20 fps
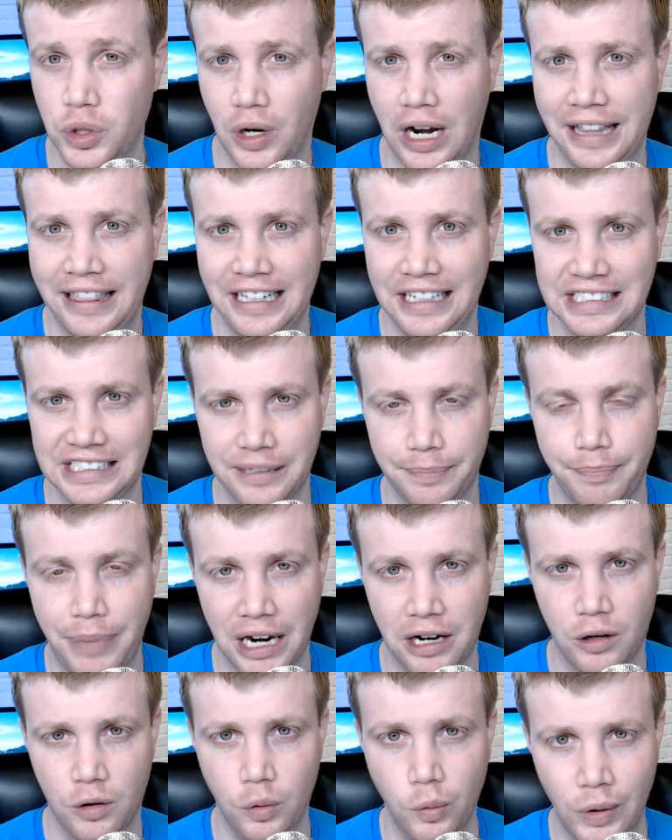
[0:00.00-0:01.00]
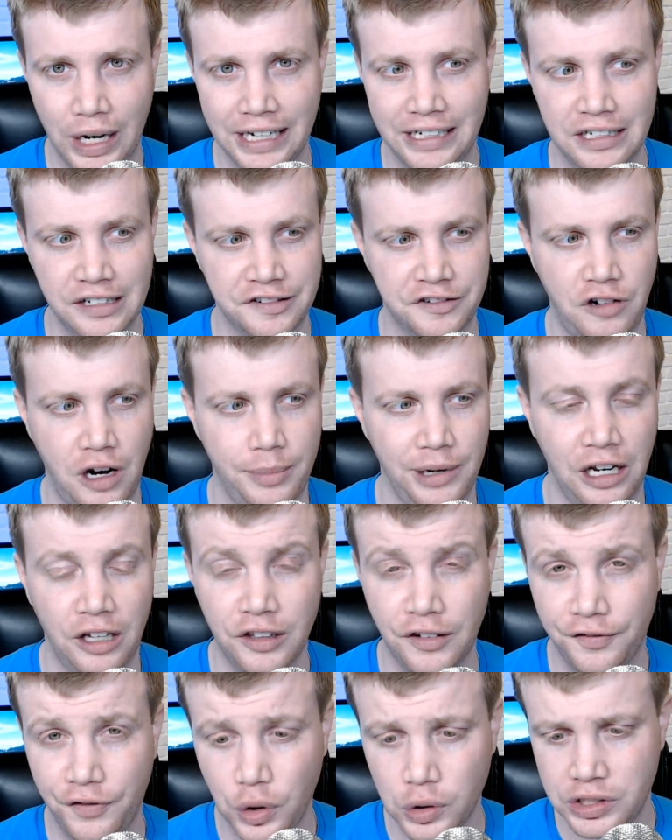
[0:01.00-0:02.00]
I think is the better way to describe it on the
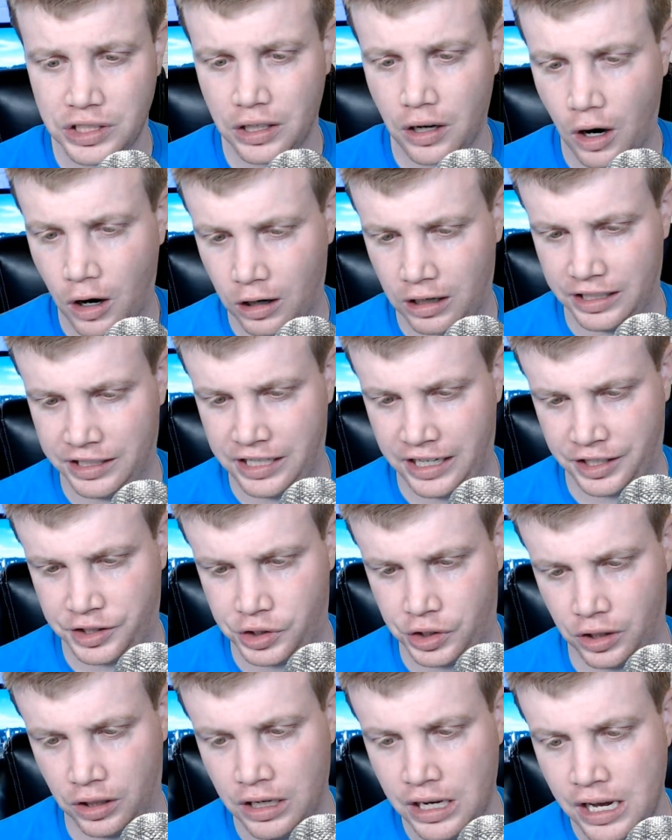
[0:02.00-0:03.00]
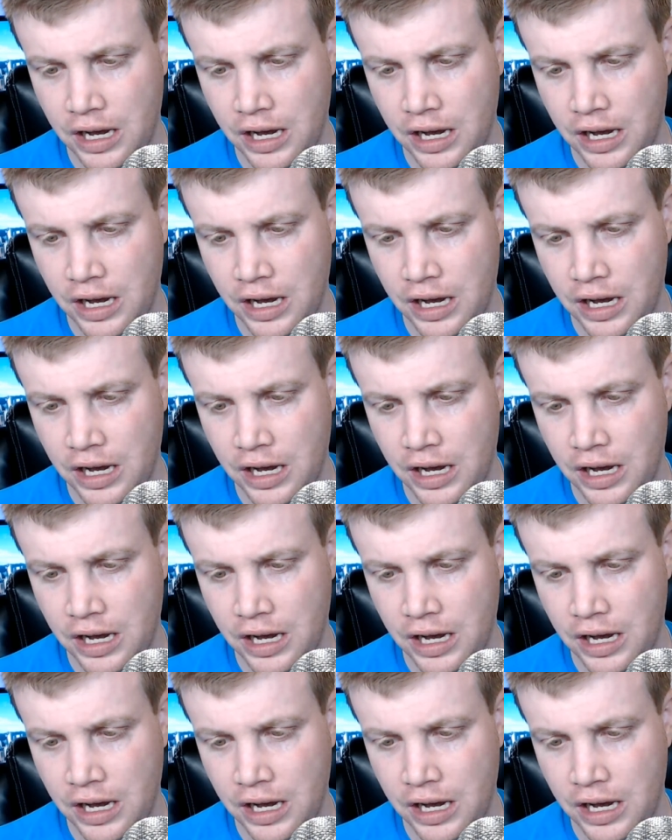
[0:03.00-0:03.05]
Volta architecture,